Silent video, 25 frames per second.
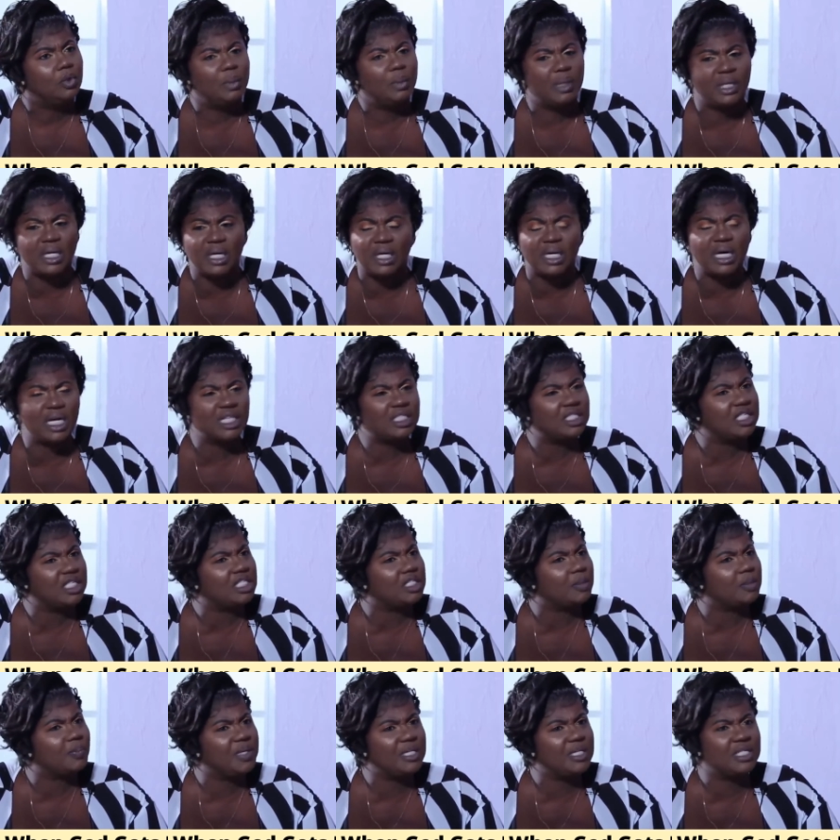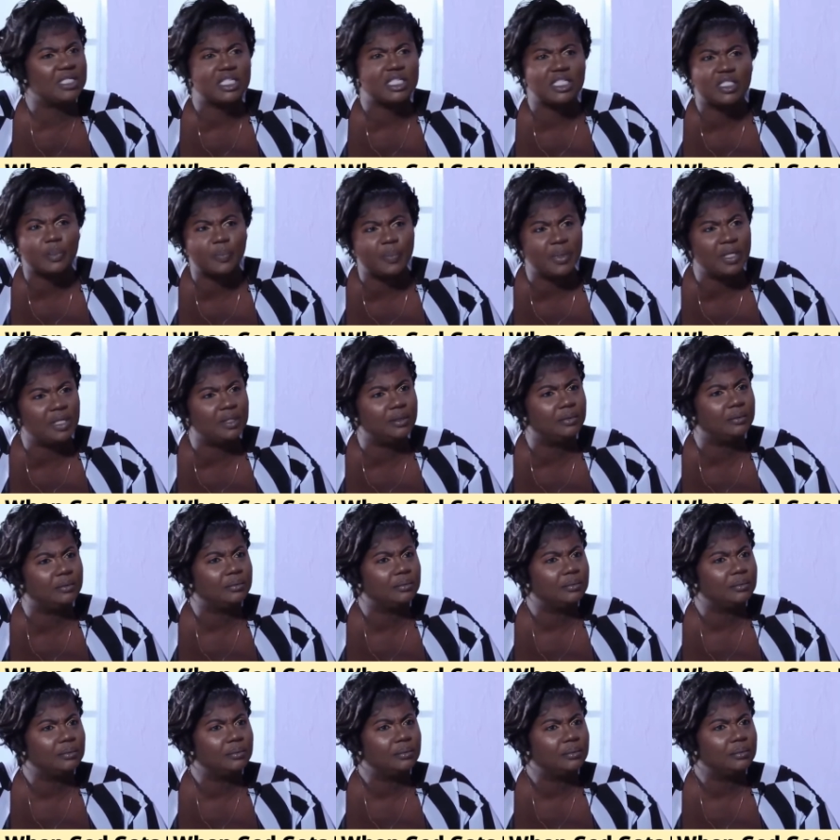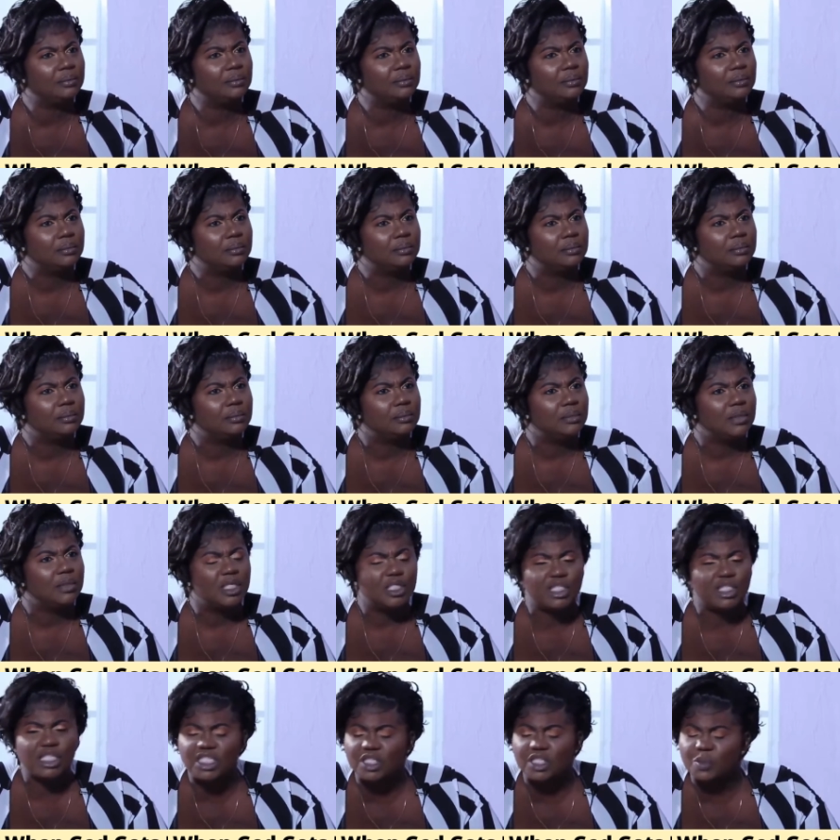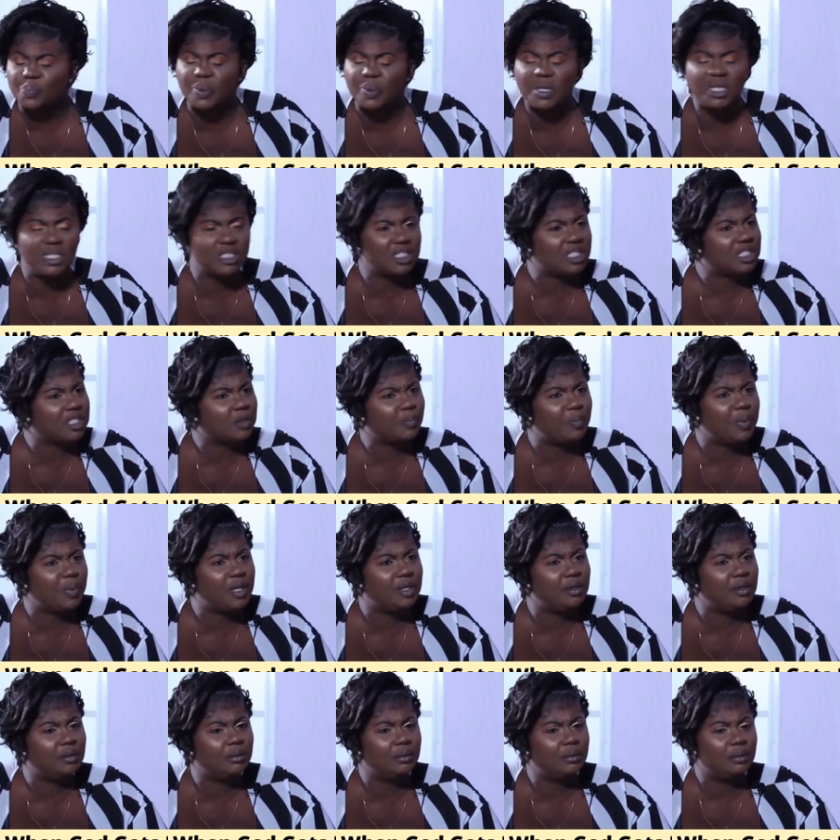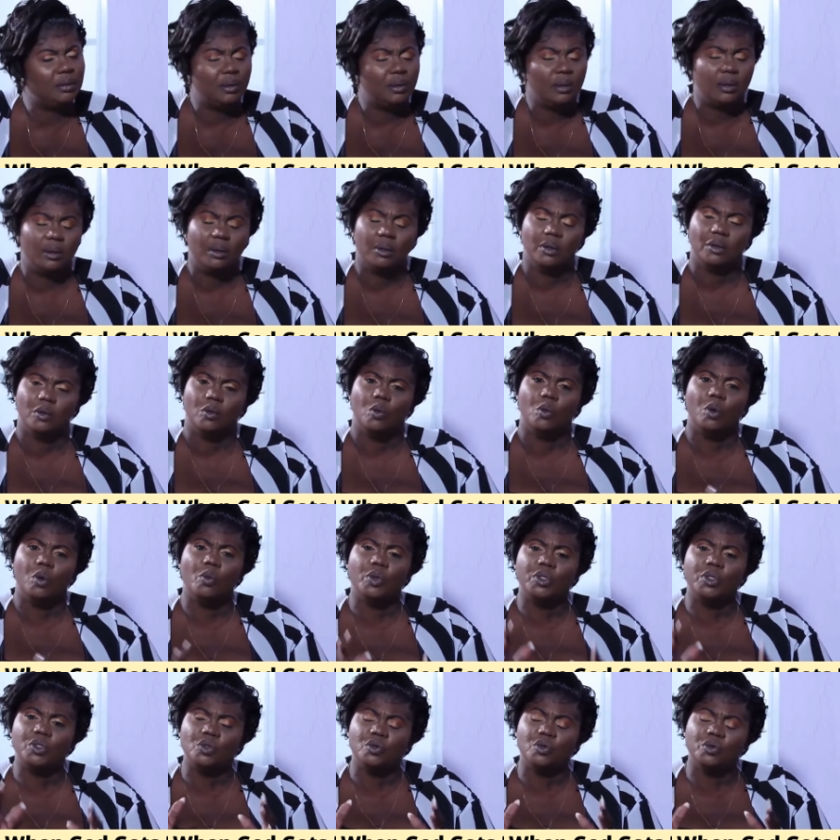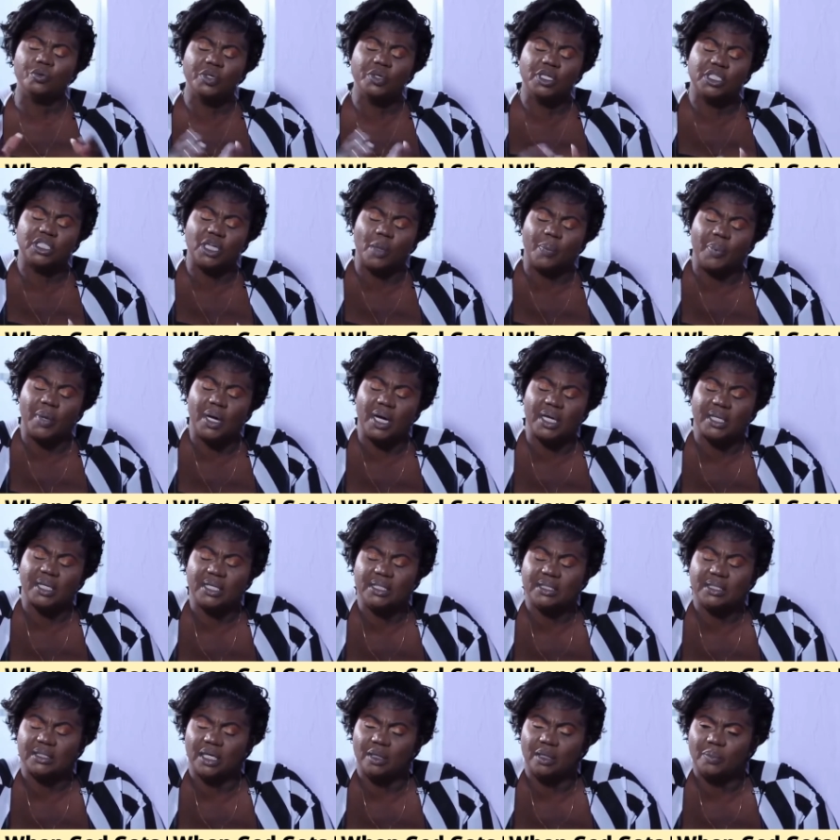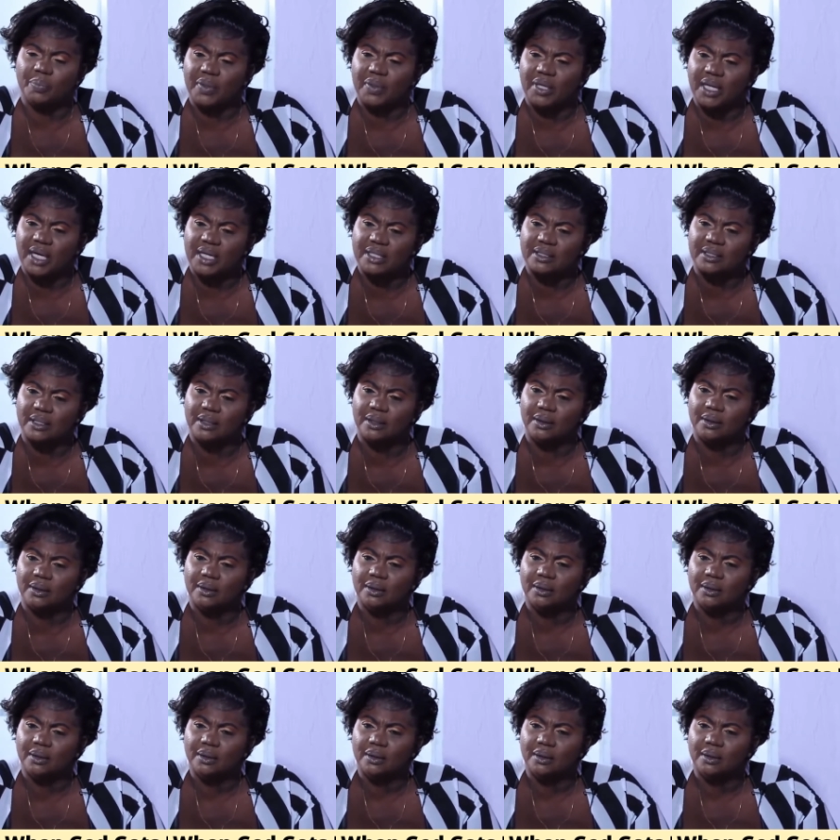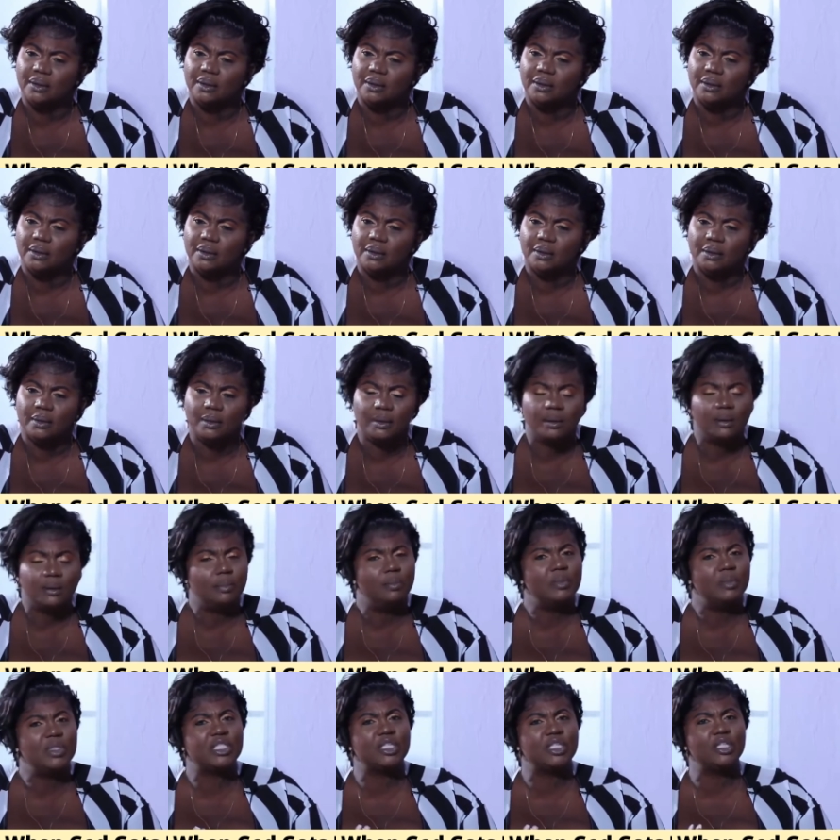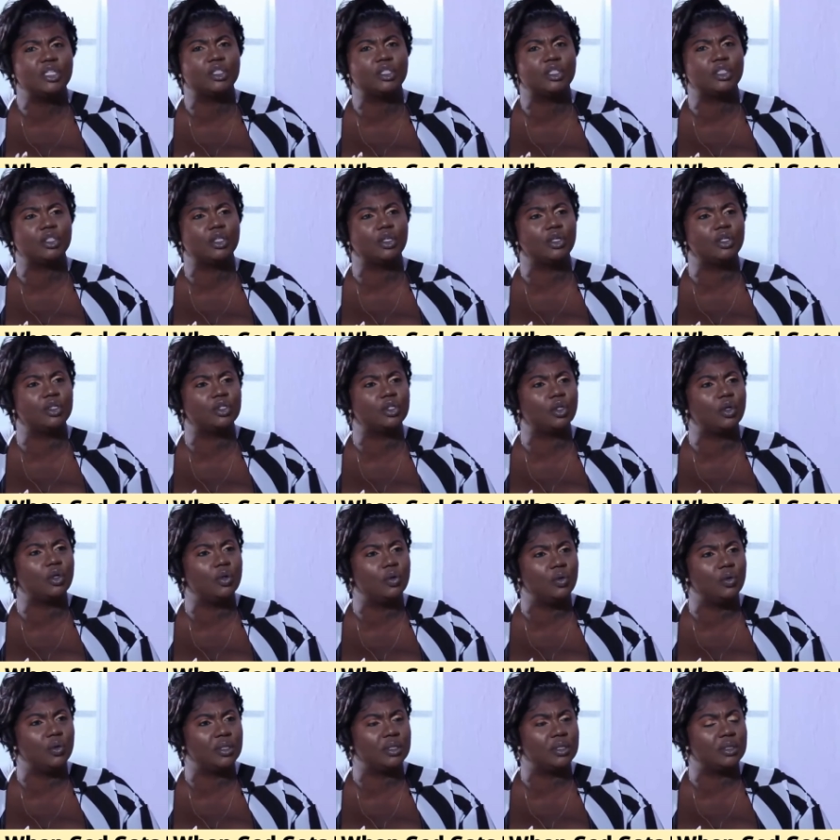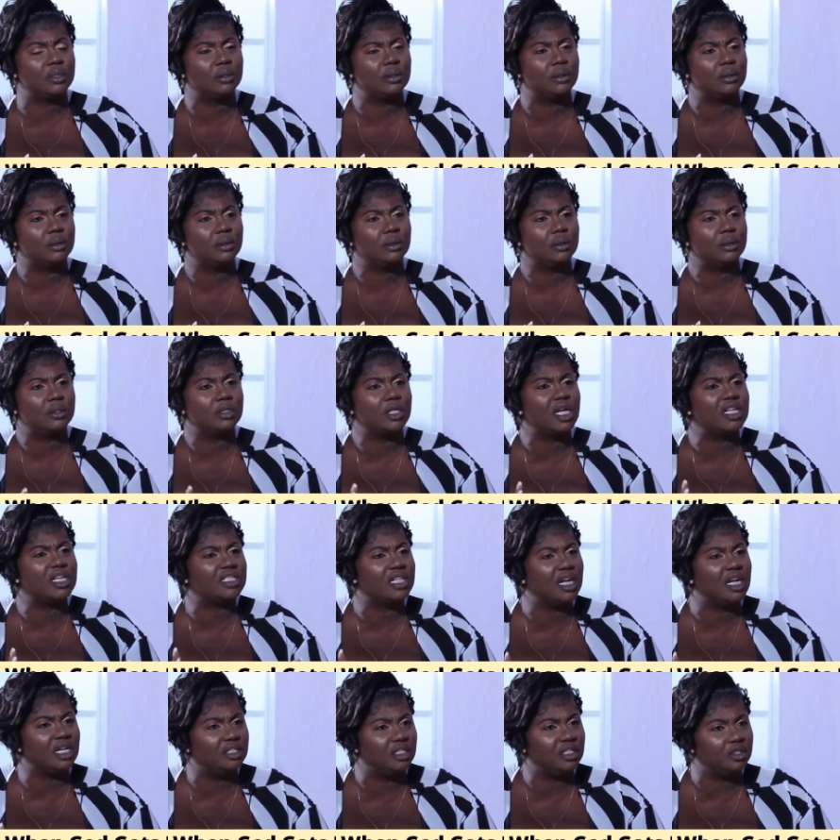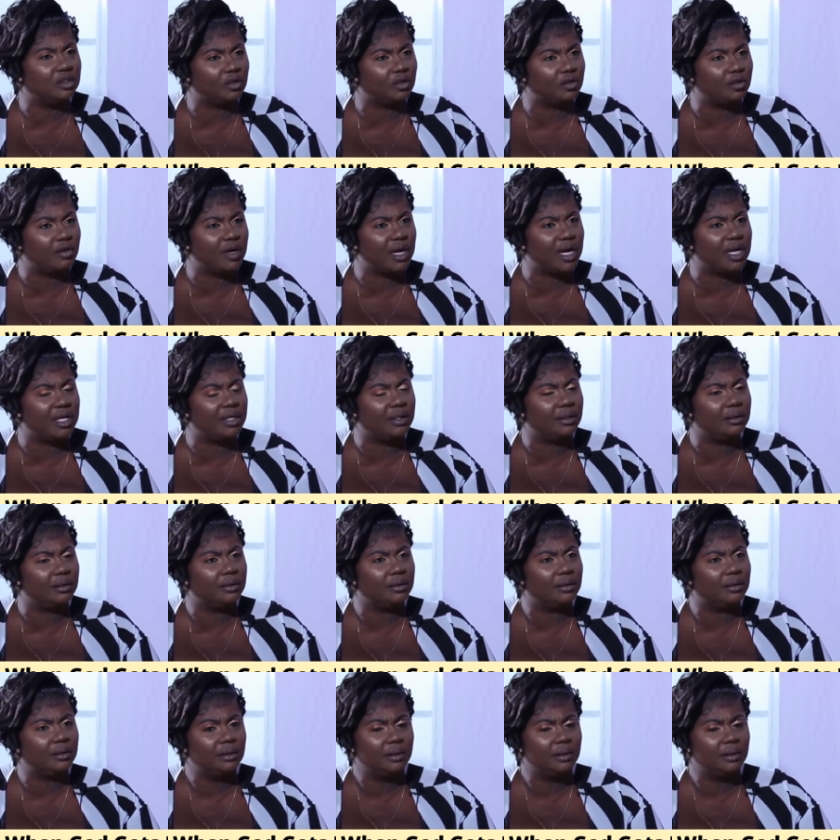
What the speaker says: Woman of God, she spin. Mm-hmm. She spin. When we do reach a Parkington Plaza, they say the church closed. Mm-hmm. So I started to cry.